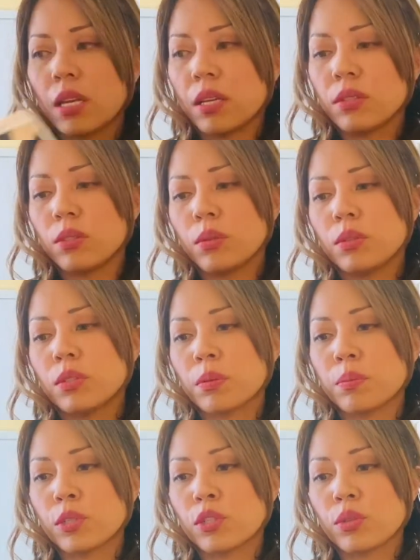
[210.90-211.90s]
exudes or
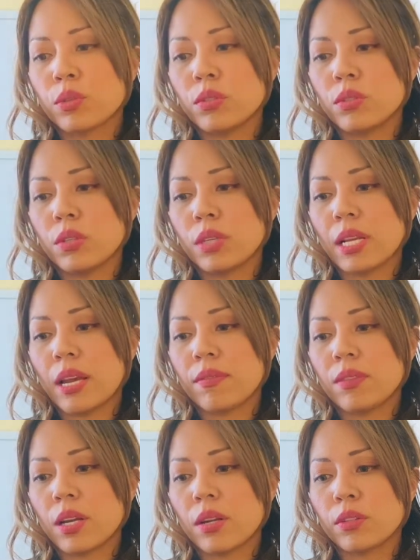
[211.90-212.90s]
protrudes. You could
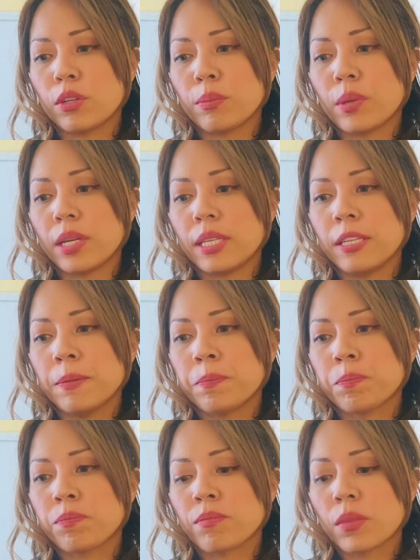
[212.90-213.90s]
have that on your body.
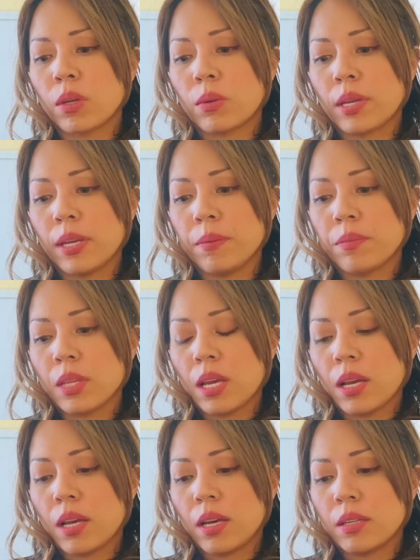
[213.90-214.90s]
Okay,
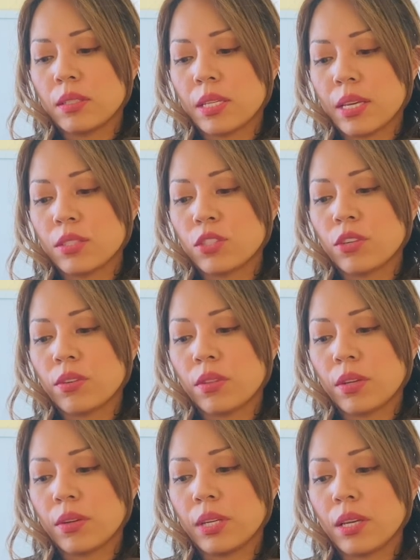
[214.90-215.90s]
uh, test your
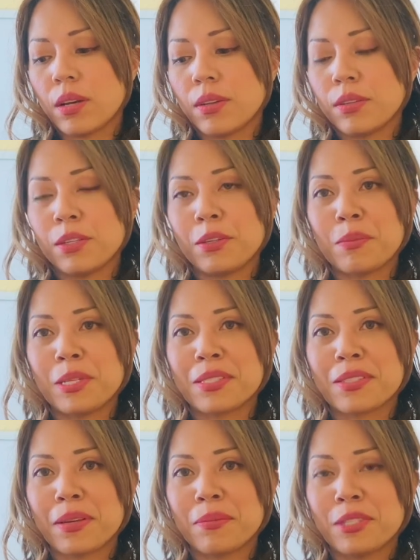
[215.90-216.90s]
theory on human
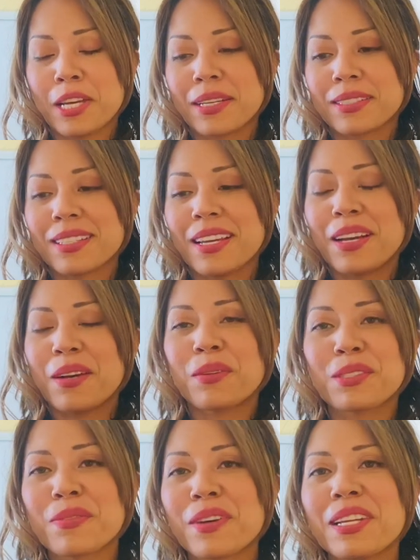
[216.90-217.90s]
subjects.
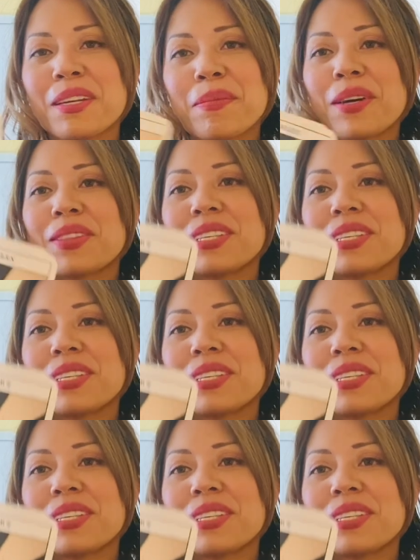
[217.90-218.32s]
What's funny about